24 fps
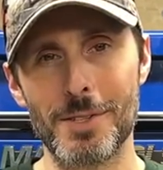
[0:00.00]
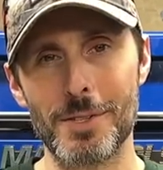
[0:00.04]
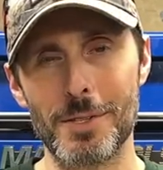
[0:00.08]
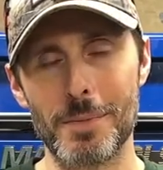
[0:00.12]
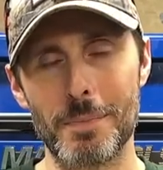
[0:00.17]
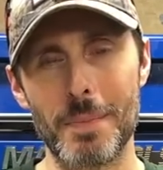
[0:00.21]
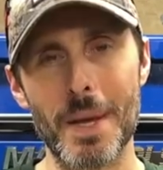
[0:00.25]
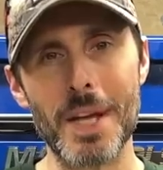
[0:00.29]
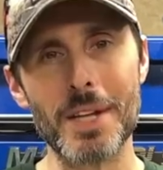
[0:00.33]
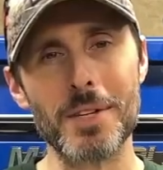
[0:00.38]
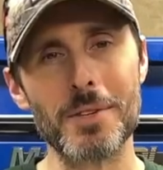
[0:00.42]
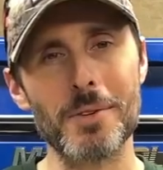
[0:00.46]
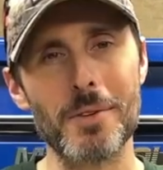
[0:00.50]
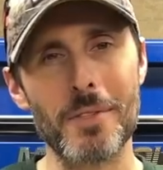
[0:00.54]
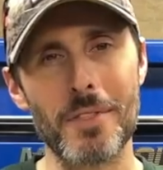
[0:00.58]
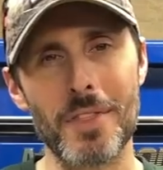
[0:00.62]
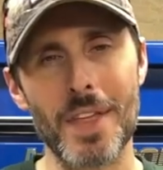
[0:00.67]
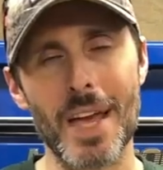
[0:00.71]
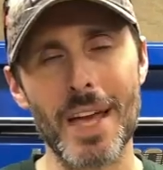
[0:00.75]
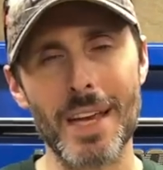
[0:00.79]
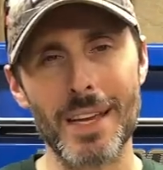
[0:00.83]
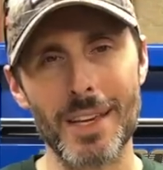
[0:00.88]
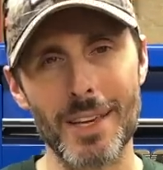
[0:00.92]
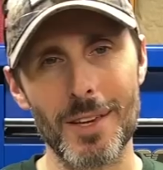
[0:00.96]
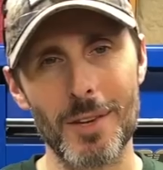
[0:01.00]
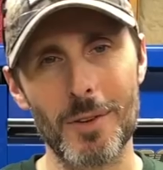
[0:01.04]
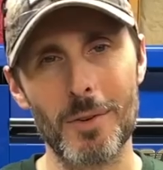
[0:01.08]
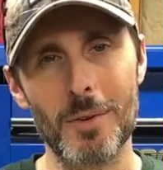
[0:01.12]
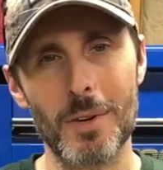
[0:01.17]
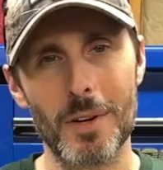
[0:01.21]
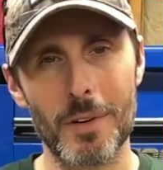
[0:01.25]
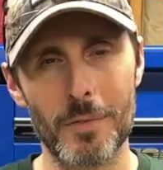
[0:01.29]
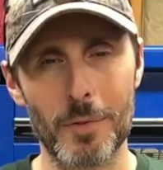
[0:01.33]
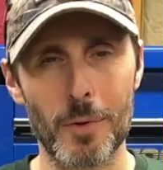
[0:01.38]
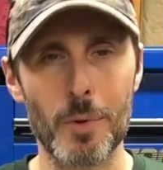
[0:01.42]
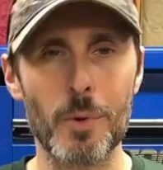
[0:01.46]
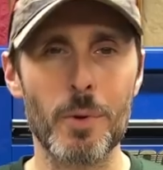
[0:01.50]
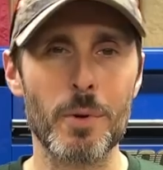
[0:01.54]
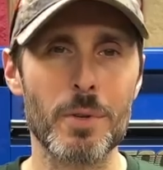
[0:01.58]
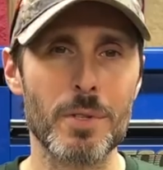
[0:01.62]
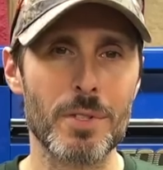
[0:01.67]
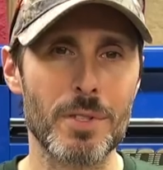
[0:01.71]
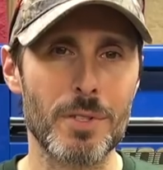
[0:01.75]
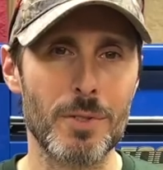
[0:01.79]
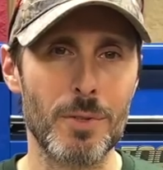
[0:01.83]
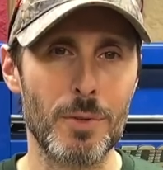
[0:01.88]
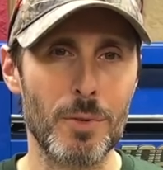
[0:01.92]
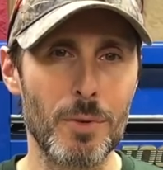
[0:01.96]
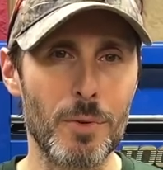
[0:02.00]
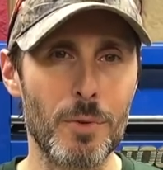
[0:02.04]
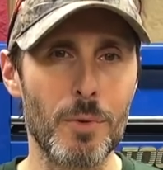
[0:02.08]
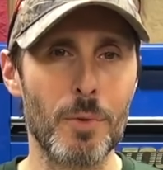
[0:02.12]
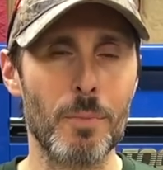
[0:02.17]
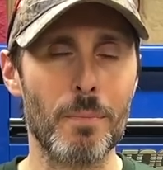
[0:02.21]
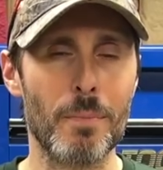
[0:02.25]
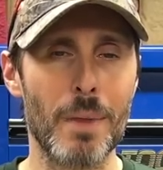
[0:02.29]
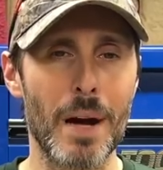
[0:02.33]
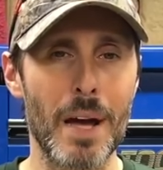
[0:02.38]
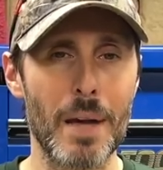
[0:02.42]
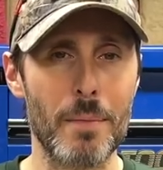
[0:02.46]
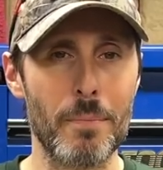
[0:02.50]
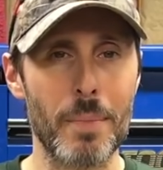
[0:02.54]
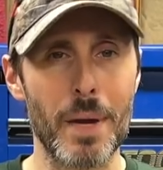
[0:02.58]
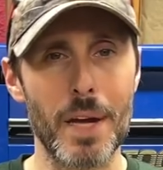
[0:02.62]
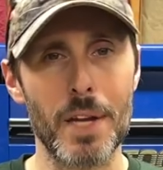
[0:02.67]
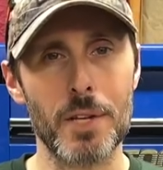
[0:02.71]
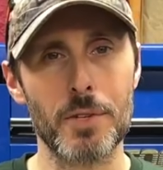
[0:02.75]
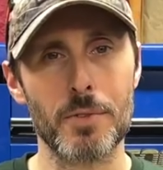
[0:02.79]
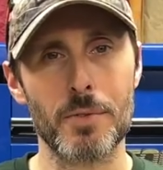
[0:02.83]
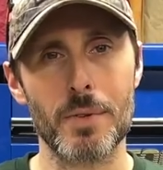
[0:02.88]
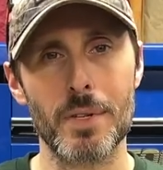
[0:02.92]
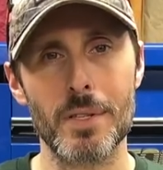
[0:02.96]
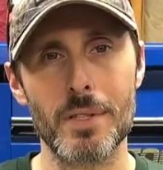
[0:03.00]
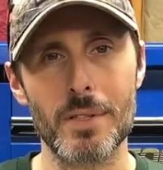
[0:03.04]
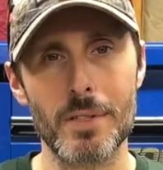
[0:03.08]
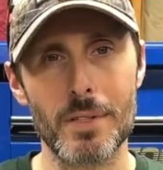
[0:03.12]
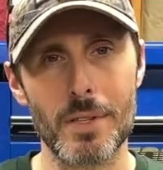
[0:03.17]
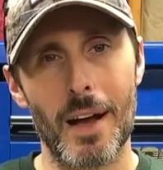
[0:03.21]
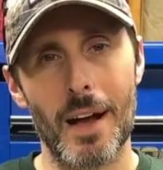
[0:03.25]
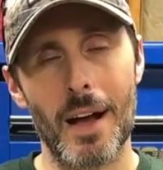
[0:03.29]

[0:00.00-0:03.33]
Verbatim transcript: special thank you, of course, to my patrons.